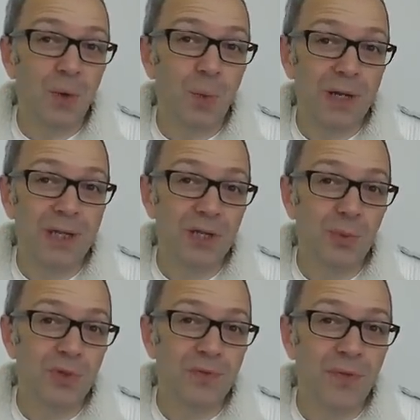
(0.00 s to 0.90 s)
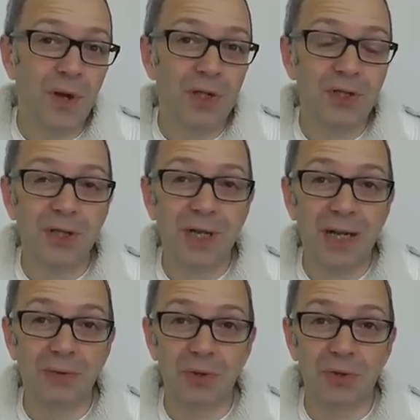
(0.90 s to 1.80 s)
When this was first
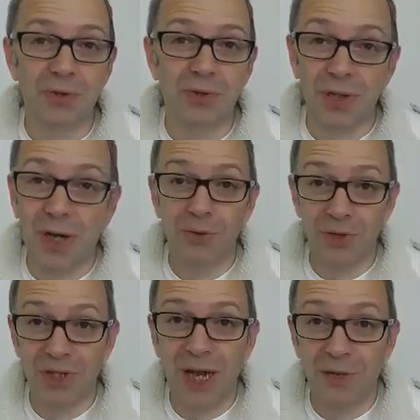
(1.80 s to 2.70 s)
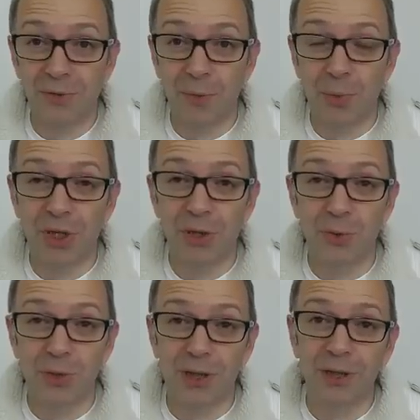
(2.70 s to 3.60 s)
announced go on sale for
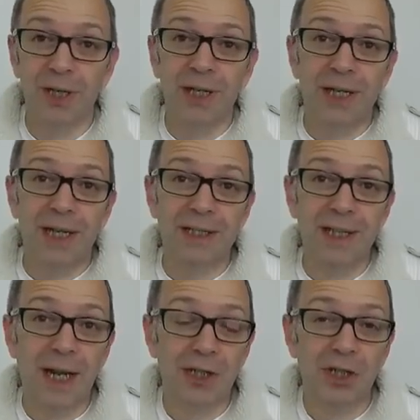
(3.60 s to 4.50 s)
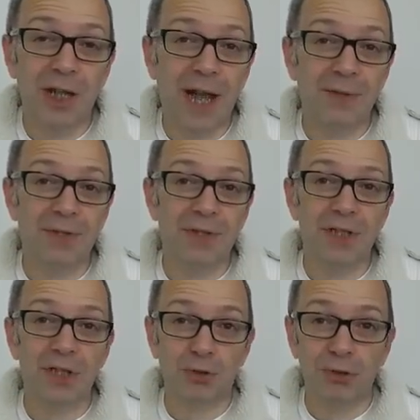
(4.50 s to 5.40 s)
pre-order, it did actually have in the
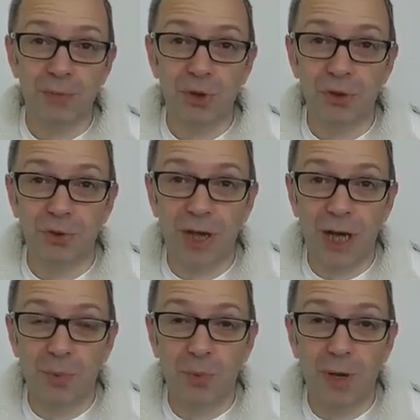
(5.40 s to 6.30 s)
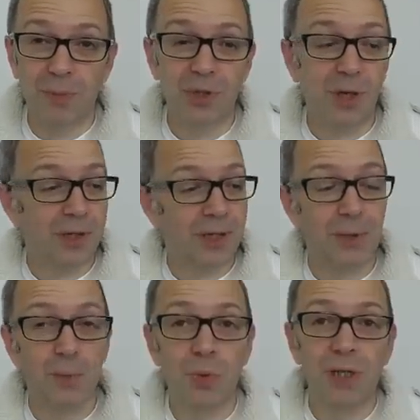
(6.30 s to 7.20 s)
description on the Apple website that
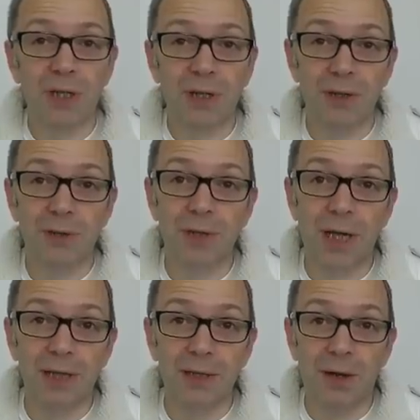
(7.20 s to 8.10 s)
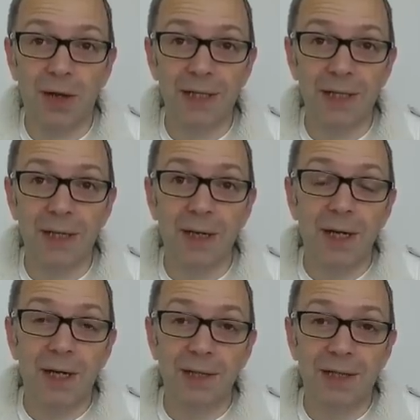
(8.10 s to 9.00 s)
they would include a Lightning
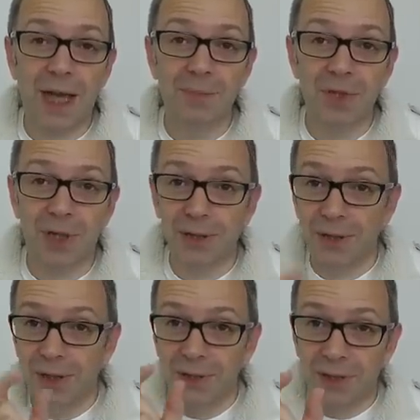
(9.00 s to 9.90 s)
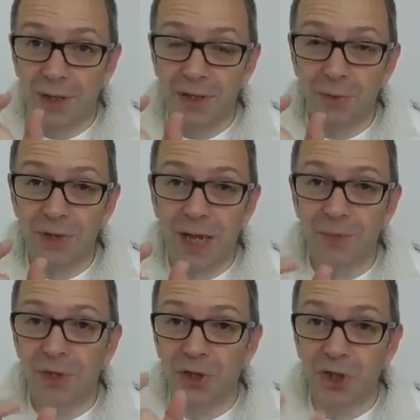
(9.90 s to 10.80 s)
adapter, so a little
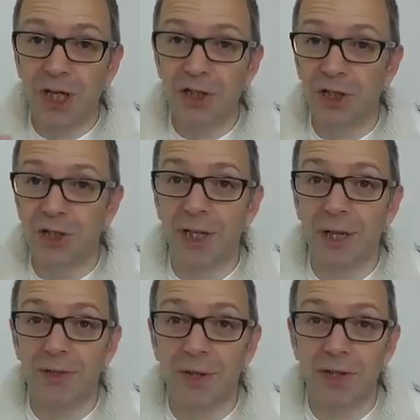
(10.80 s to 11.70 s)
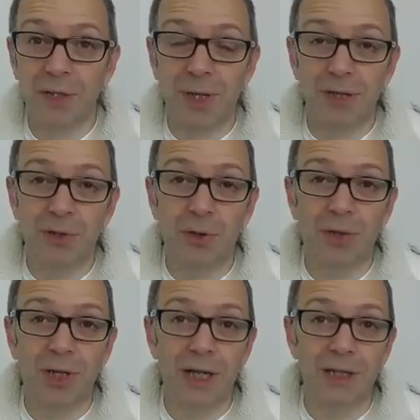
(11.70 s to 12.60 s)
adapter to change it to that 30-pin dock
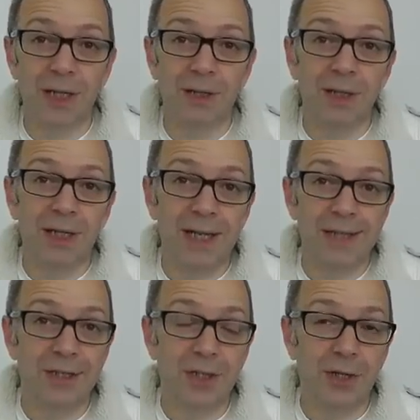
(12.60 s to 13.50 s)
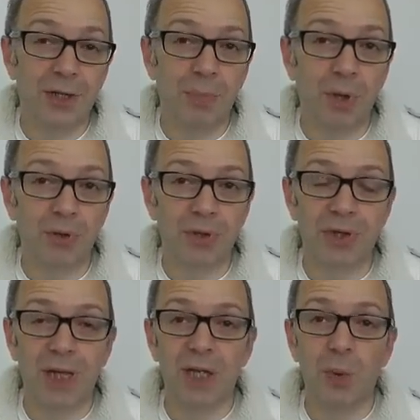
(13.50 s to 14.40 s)
connector inside the box,
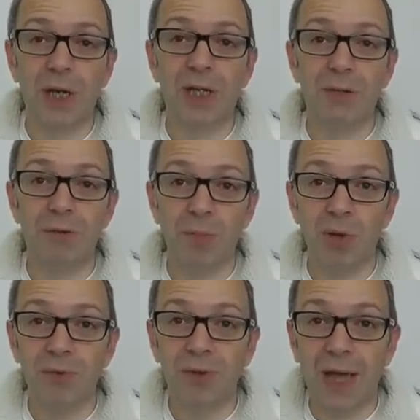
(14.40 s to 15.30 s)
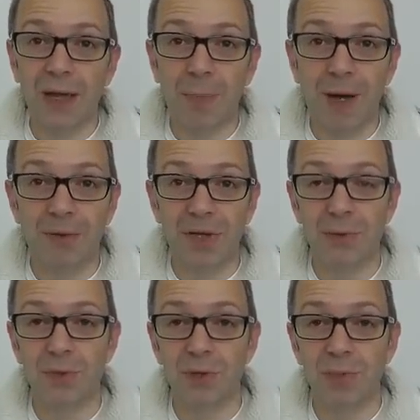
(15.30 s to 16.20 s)
and they quickly removed that. Apparently
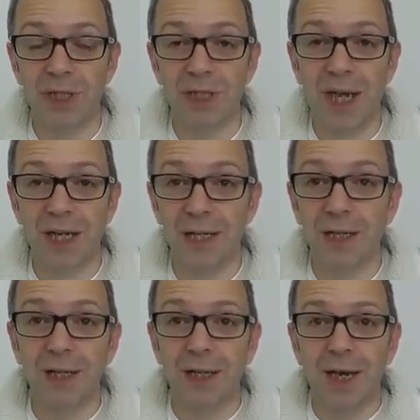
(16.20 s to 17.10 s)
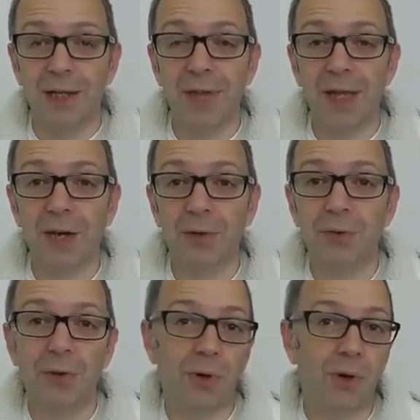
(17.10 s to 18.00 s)
it was a mistake, and they are
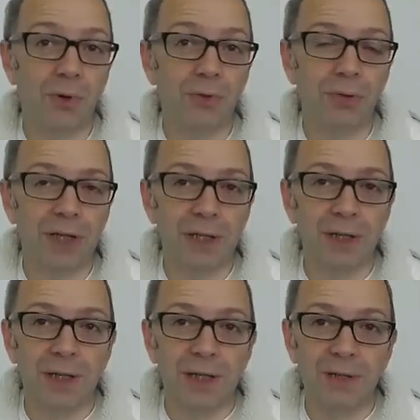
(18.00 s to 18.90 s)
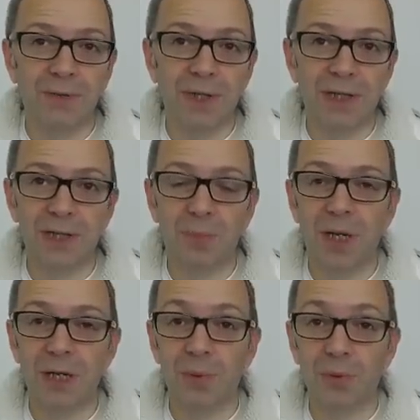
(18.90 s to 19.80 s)
not honouring giving this to
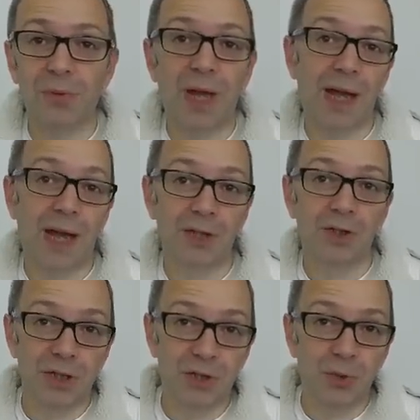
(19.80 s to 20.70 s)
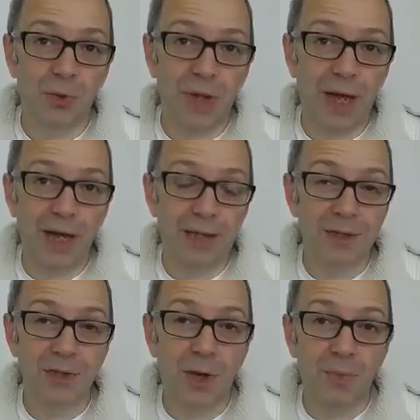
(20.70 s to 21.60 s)
people that actually saw that at
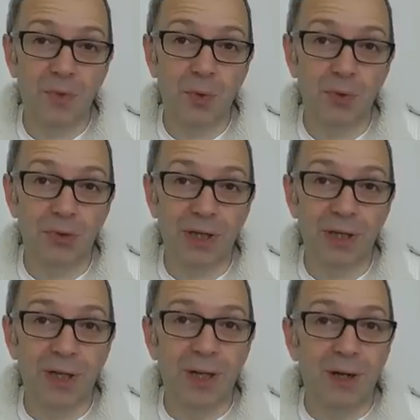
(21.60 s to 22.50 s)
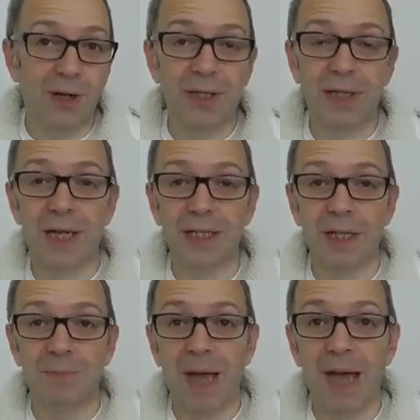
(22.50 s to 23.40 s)
the time of ordering. I think that is
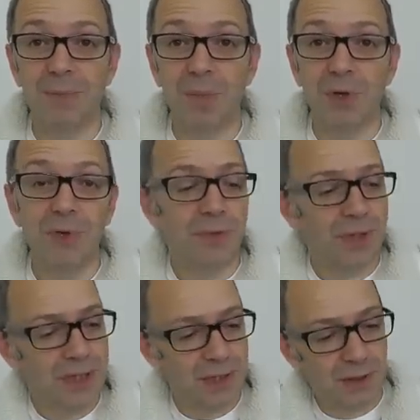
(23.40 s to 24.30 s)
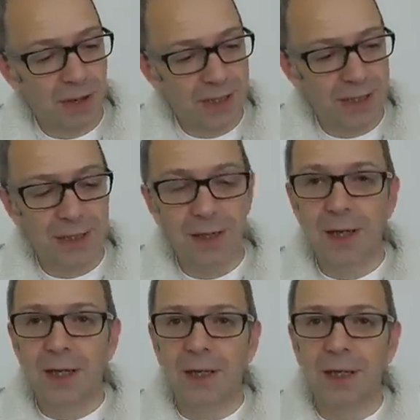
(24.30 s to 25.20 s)
a bad move, and these Lightning
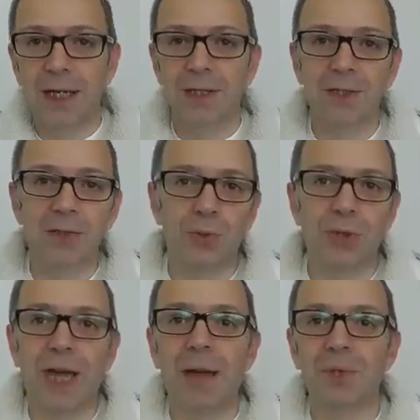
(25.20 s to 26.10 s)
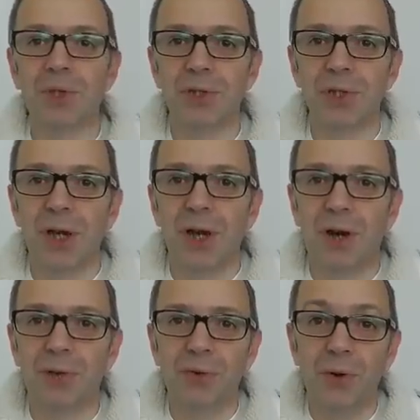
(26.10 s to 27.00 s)
connectors or adapters
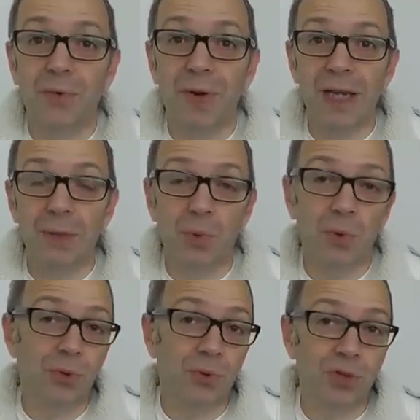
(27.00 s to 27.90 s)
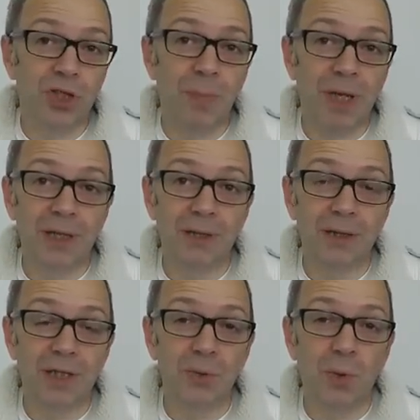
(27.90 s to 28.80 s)
are not available or not shipping
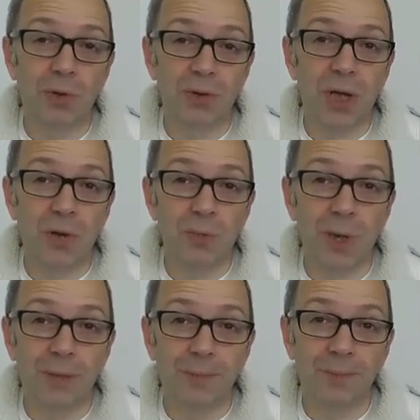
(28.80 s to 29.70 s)
until October.